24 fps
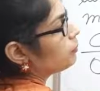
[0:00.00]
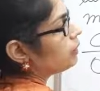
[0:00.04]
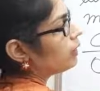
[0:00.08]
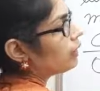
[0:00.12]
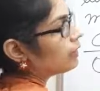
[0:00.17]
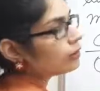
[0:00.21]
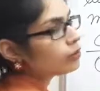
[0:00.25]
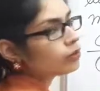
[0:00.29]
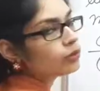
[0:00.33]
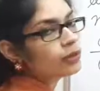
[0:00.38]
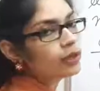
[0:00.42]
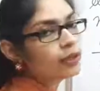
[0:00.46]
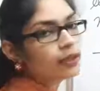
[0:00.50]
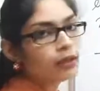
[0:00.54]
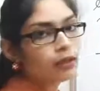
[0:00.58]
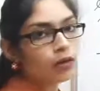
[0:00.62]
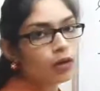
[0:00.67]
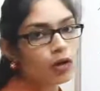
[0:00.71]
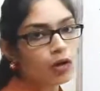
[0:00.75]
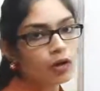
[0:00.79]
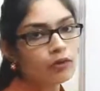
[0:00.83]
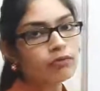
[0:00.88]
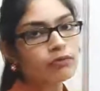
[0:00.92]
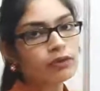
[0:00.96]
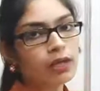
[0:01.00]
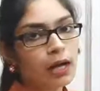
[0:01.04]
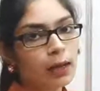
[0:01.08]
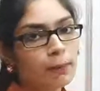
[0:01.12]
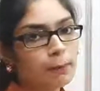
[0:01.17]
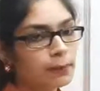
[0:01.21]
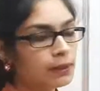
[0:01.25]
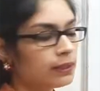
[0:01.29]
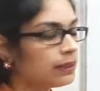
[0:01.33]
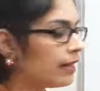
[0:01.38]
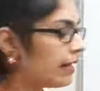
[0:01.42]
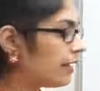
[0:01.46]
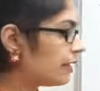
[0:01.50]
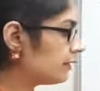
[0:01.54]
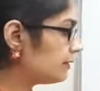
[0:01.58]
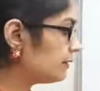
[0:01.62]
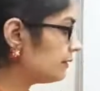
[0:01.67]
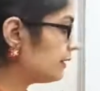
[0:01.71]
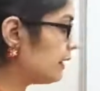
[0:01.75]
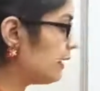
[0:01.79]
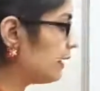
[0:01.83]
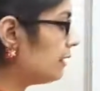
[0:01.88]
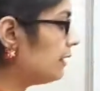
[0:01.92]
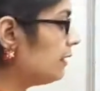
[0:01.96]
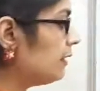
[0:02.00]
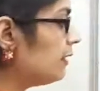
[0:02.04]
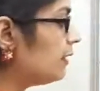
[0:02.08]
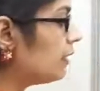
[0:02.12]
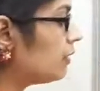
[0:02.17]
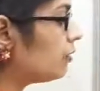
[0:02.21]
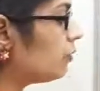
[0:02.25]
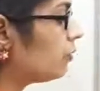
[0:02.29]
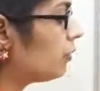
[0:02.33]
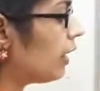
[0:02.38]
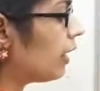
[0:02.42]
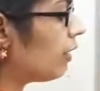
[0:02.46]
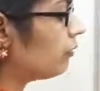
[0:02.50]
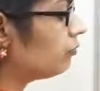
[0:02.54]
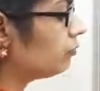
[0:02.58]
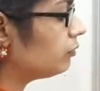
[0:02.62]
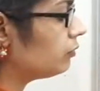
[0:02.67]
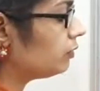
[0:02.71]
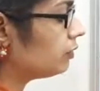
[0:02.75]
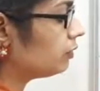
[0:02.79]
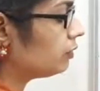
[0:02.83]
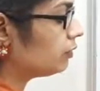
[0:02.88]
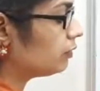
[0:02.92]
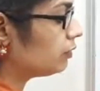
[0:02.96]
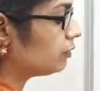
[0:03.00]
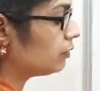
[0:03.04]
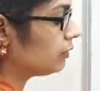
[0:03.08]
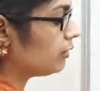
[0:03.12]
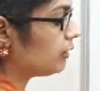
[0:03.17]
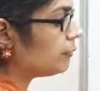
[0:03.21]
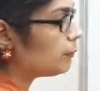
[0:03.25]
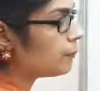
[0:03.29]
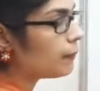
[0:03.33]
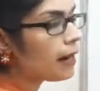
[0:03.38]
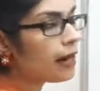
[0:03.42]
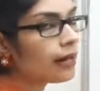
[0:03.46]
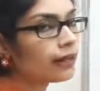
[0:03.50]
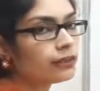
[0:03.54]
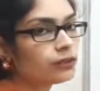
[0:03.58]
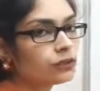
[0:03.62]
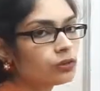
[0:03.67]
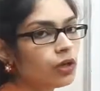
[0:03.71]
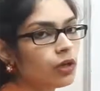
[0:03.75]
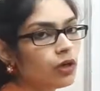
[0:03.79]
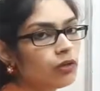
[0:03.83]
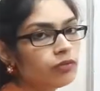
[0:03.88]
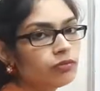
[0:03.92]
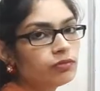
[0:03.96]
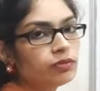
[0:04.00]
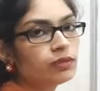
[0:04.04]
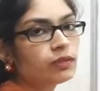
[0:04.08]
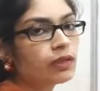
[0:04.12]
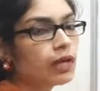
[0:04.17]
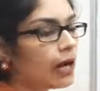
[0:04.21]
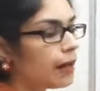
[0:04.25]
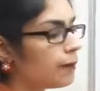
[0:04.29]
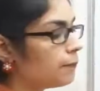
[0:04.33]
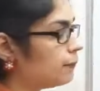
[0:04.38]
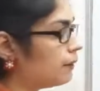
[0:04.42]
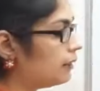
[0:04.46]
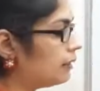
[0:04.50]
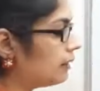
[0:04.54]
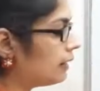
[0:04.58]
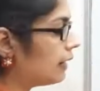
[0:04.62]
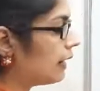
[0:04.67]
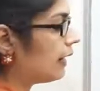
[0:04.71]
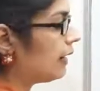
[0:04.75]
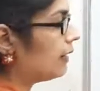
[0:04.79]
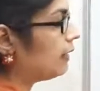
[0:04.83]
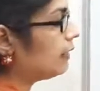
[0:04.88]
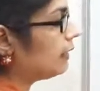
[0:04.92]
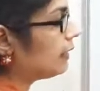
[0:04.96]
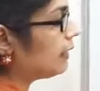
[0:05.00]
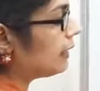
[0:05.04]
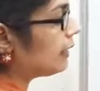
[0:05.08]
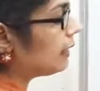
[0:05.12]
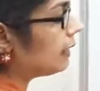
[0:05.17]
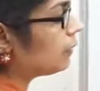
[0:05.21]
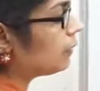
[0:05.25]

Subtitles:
unit of carbon dioxide, you have 3 parts of carbon and 8